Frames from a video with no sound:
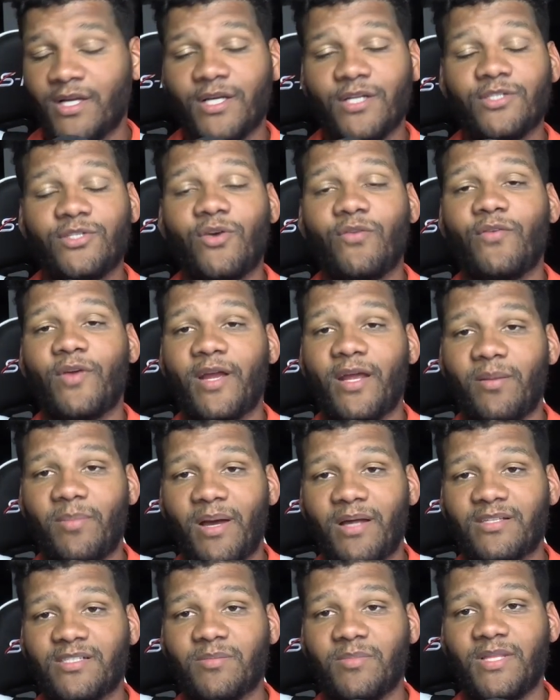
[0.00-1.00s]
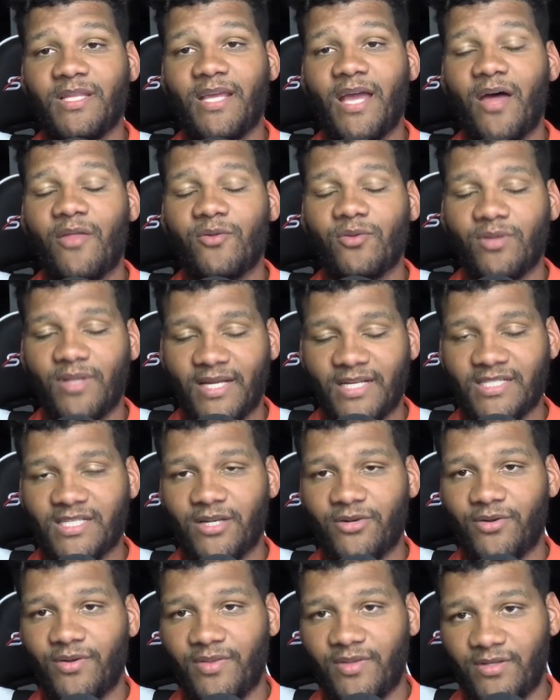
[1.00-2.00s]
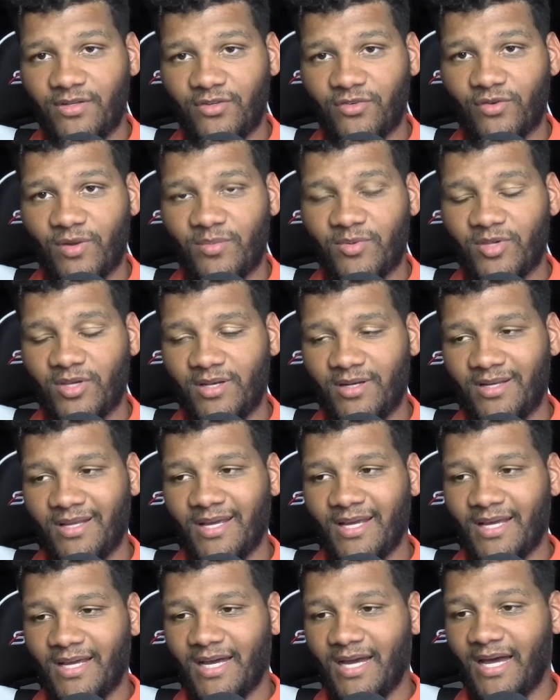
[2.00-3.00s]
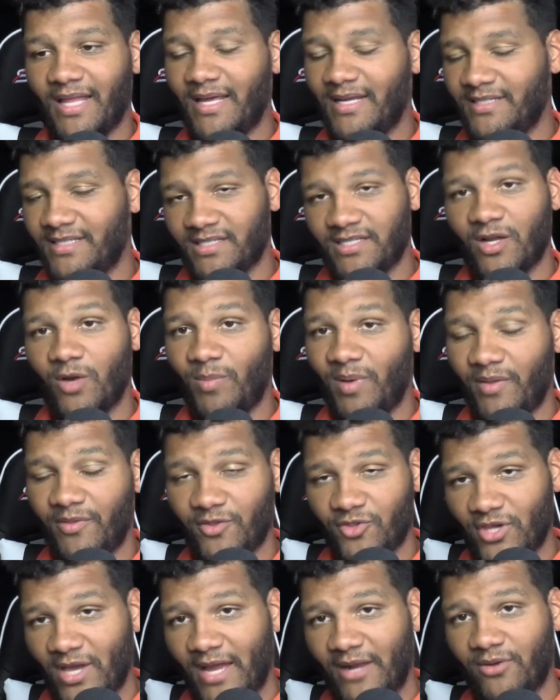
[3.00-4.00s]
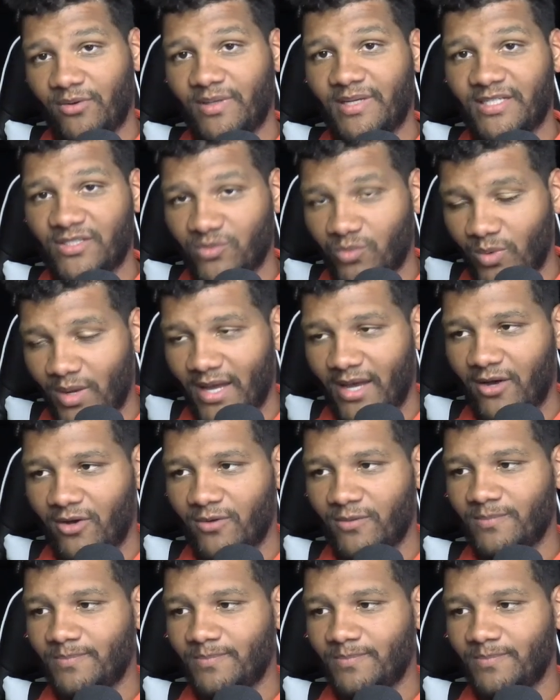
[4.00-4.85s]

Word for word: Don't forget about some of the other links that are in the description. Uh, that does help out the channel as well.